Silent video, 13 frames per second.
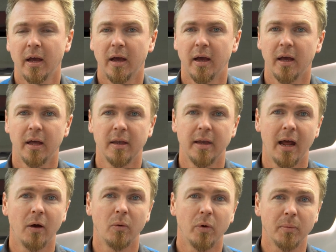
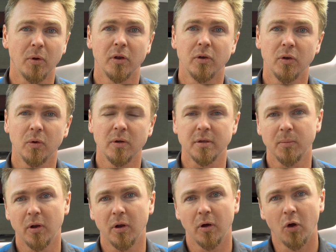Now what I'm going to do is
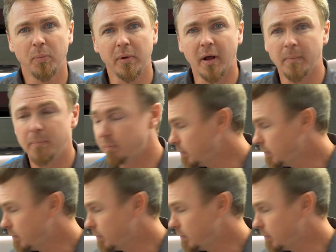I'm going to open up